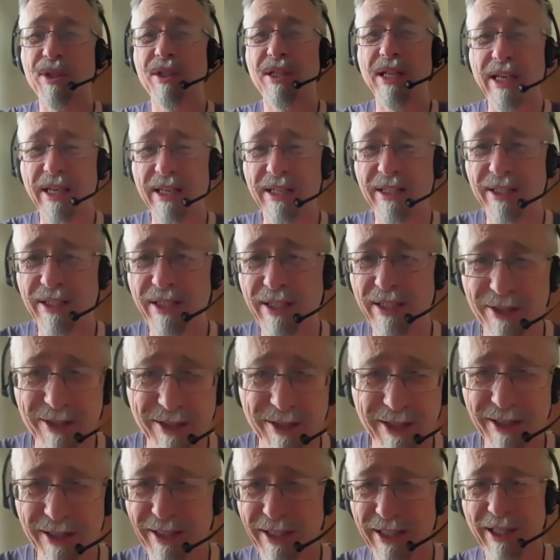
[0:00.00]
deities and
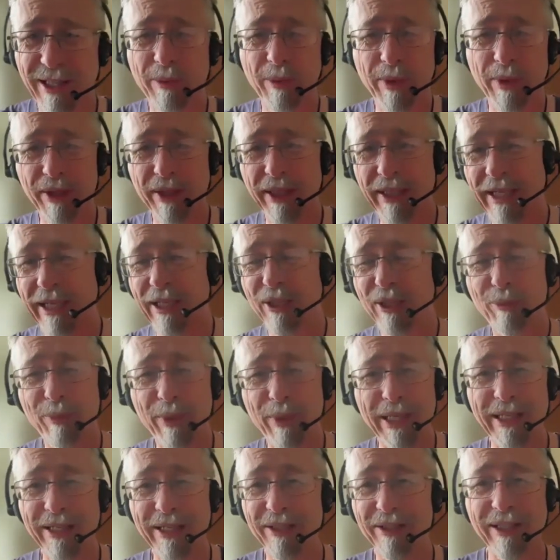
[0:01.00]
they said they were going to kill
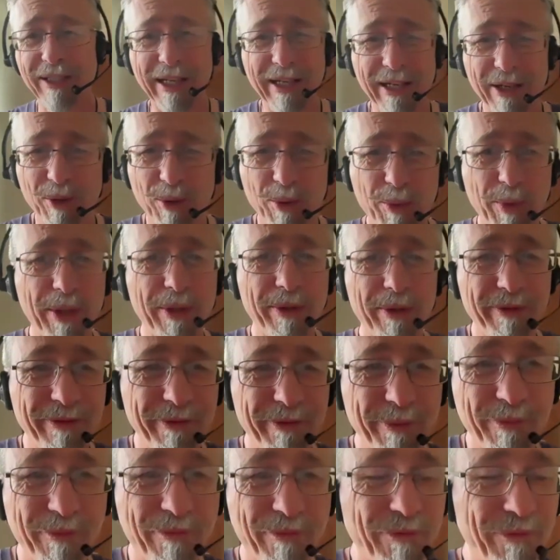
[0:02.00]
me, and then it all went
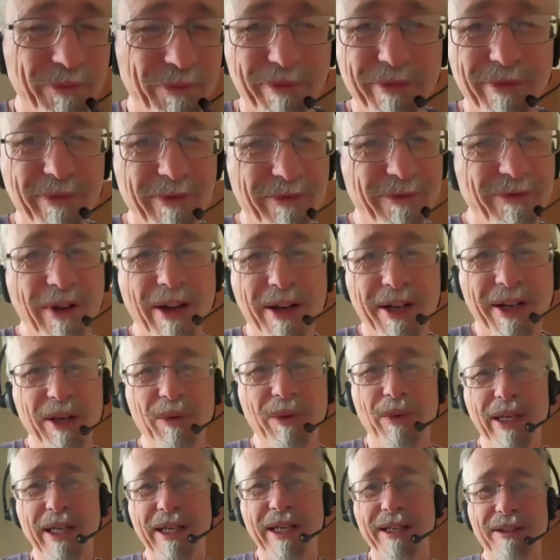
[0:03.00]
fucking
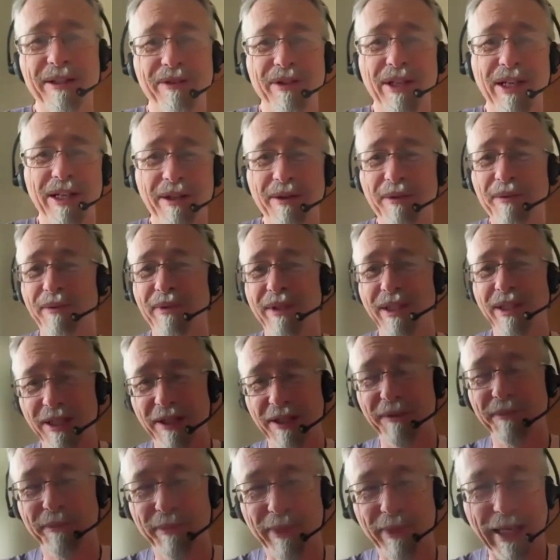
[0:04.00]
weird, and then I was,
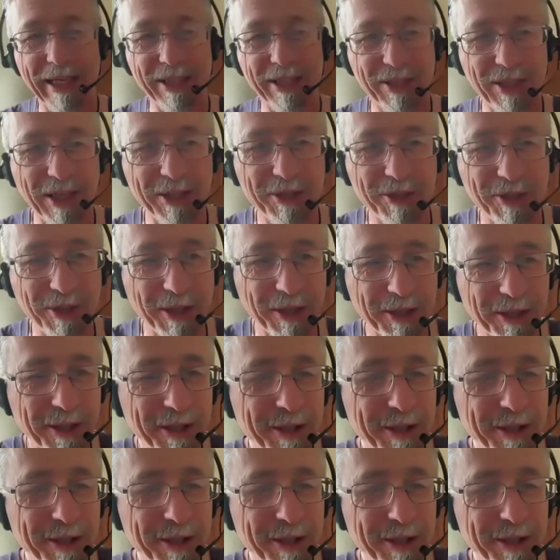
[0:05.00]
etc.